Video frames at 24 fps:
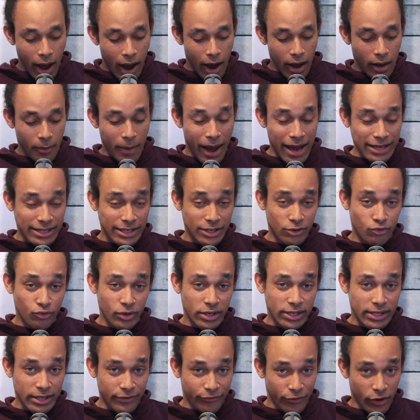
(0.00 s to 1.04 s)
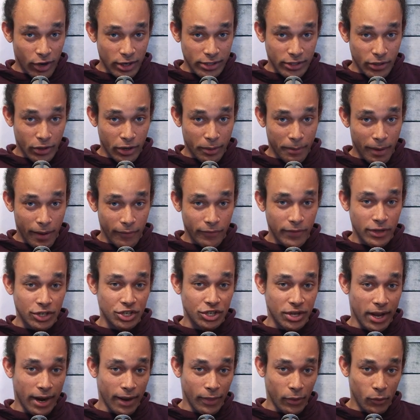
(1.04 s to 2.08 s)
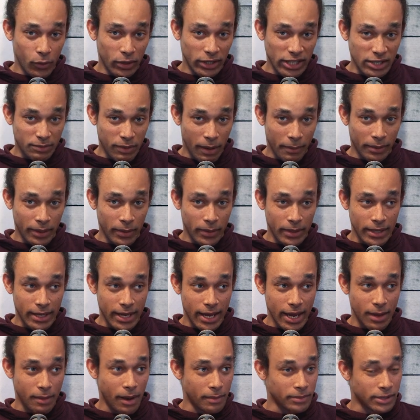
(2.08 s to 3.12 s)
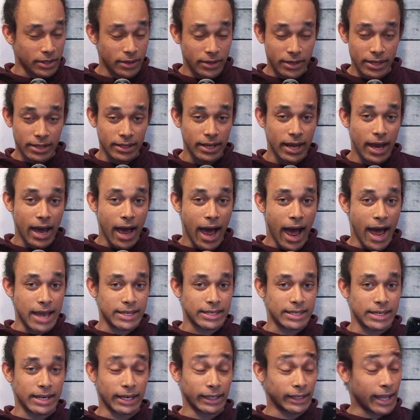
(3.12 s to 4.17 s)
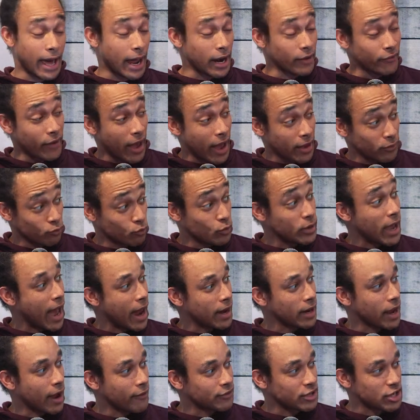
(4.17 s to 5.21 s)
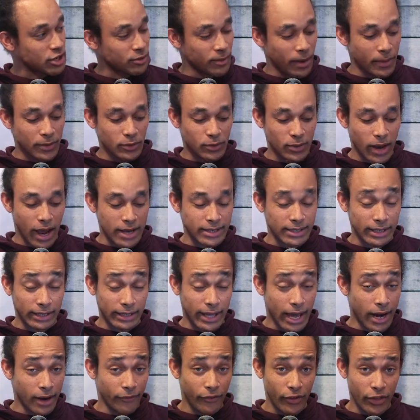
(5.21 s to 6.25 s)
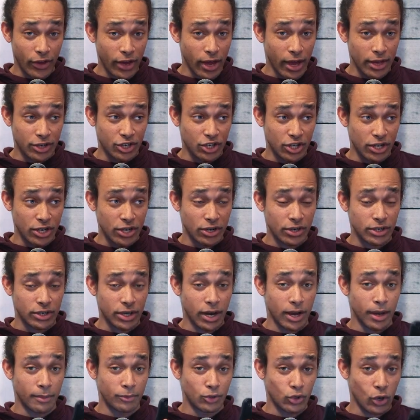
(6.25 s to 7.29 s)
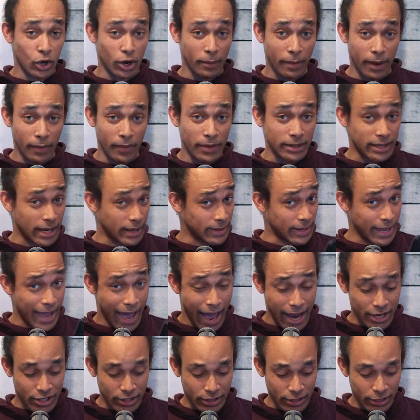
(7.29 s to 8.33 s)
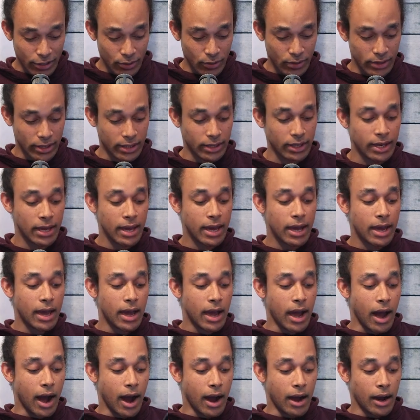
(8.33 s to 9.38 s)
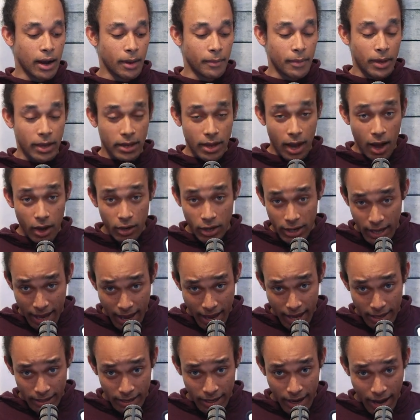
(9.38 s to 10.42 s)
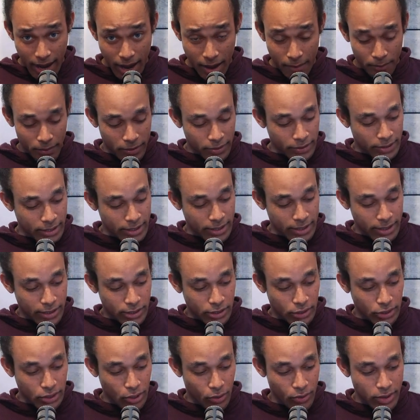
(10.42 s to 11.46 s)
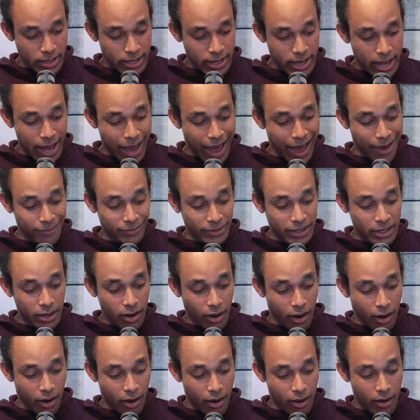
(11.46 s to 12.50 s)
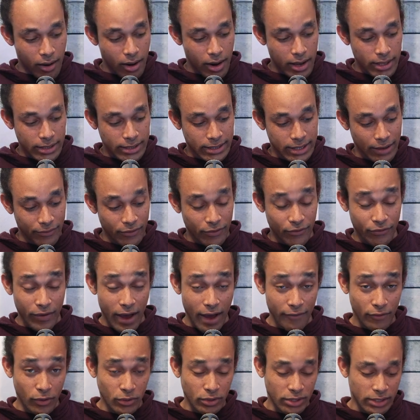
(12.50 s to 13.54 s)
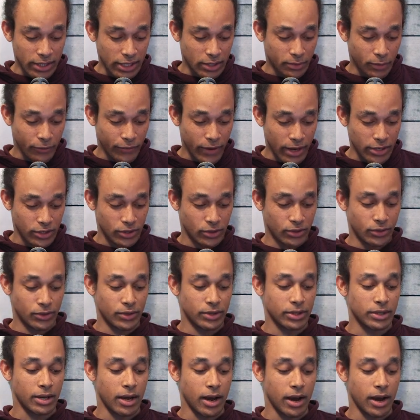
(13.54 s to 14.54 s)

Um, I seen Reese Stefan talk about this. Shout out the realest puppet in the game. I'm serious. I seen a lot of. I, we had a conversation about this. I seen a lot of other engineers um, talk about this, and they actually use it. What? Um, y'all can cop the Sony MDR 7506 Professionals.